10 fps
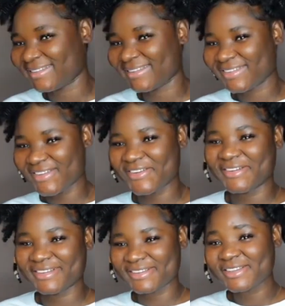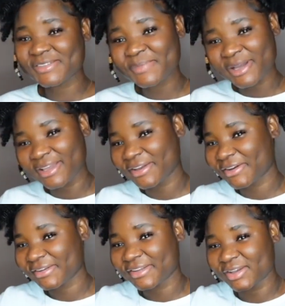So this is my
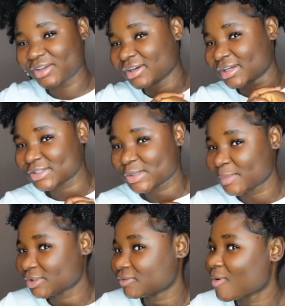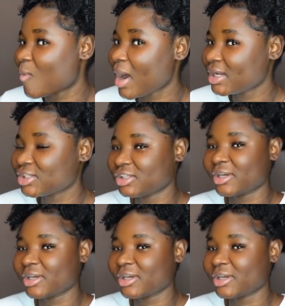hair. Thank you guys so much for watching.